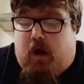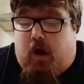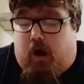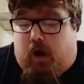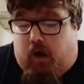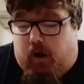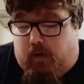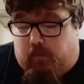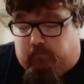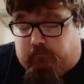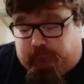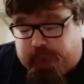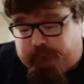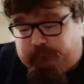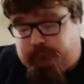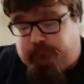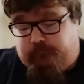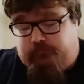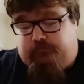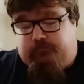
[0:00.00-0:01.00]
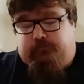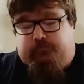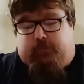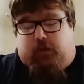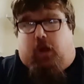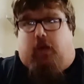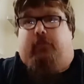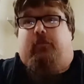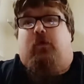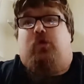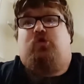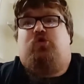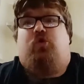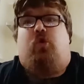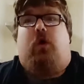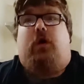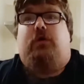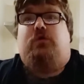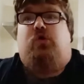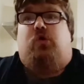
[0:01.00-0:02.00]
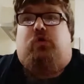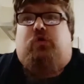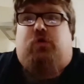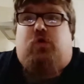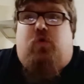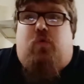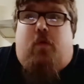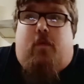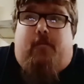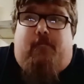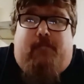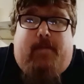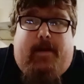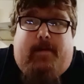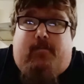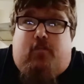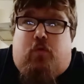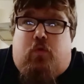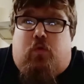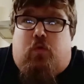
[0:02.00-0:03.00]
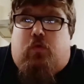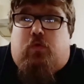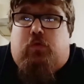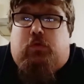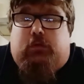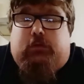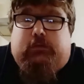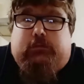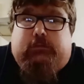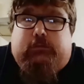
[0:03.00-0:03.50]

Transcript: I'm going to try and sort of do a bit more